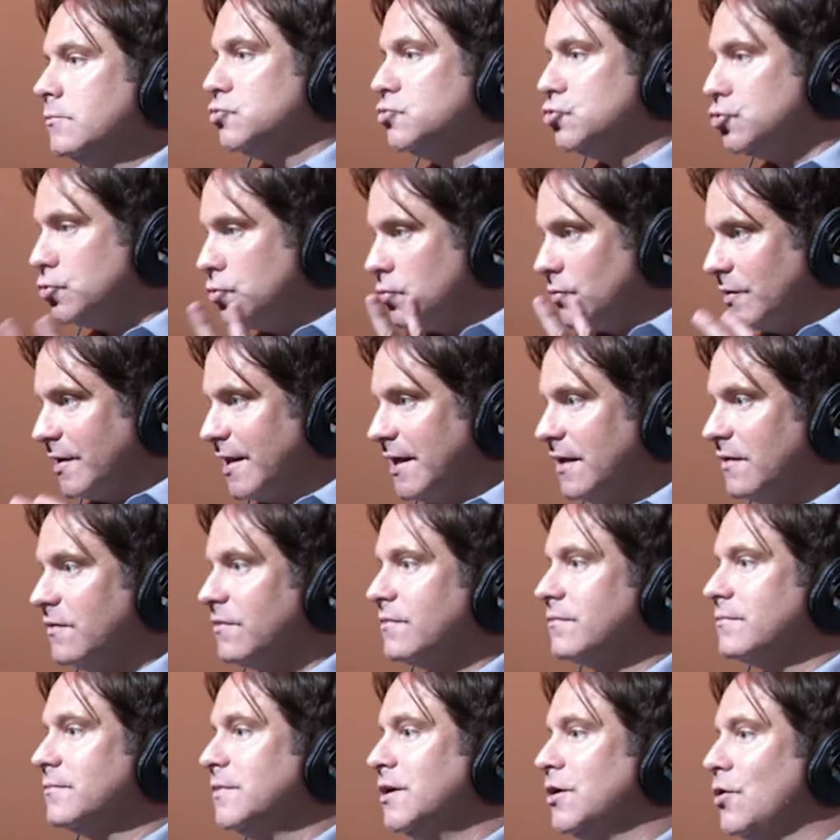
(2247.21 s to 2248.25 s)
true
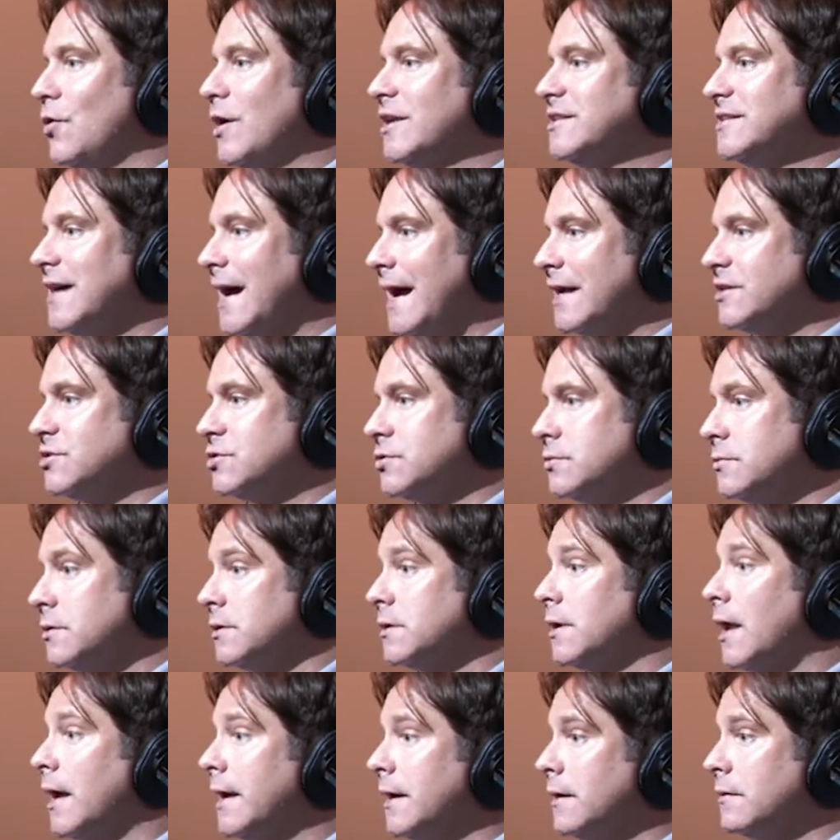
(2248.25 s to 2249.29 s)
length, you know, attached to
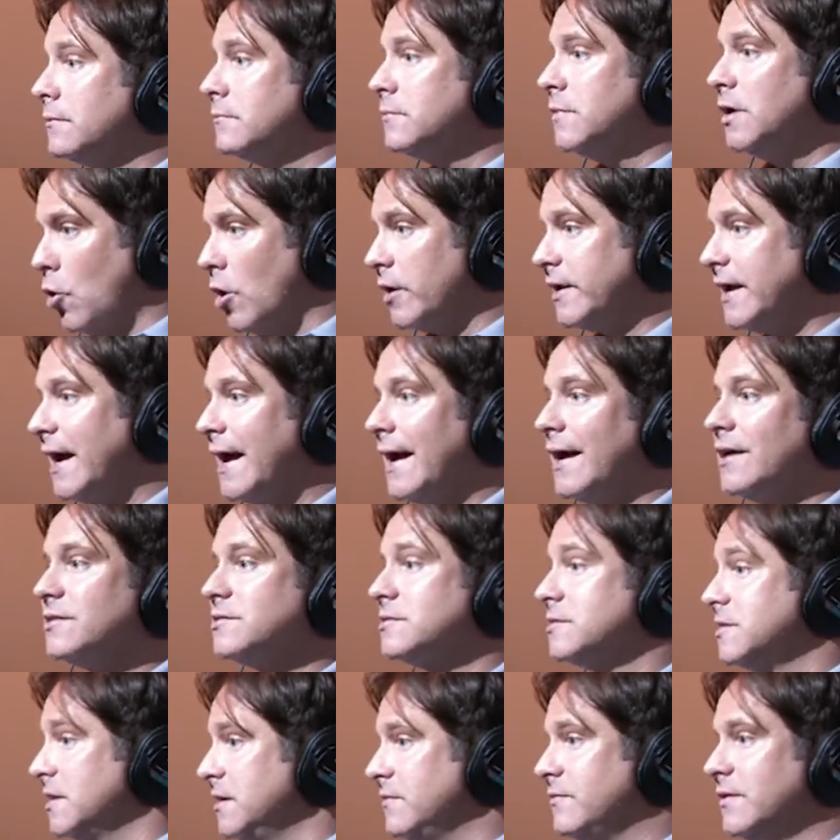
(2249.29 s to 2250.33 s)
it, like
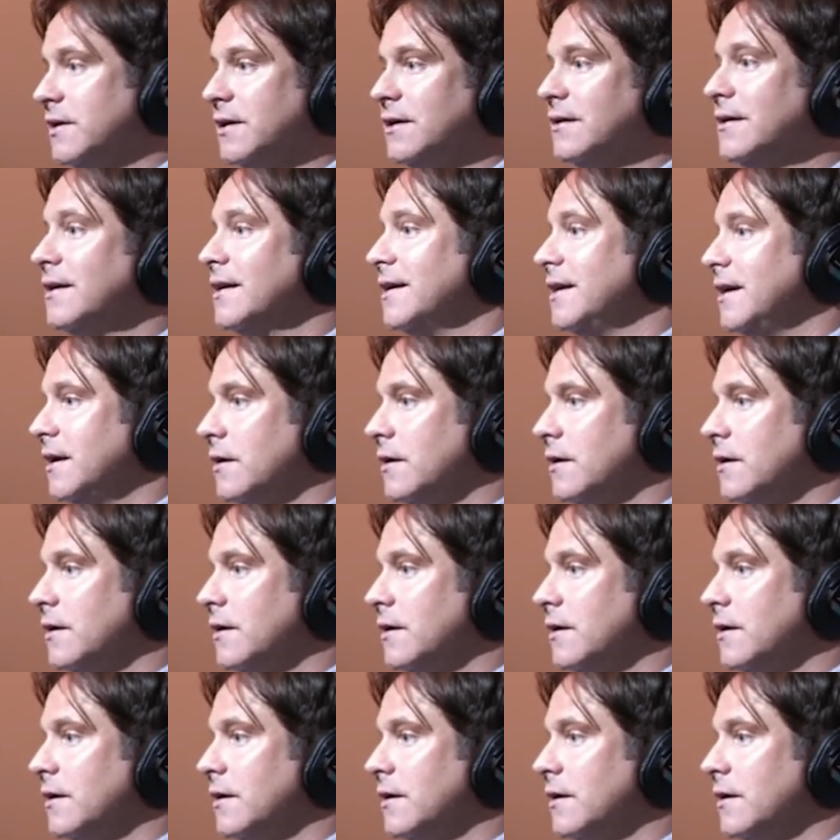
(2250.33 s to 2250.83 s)
broadcast TV,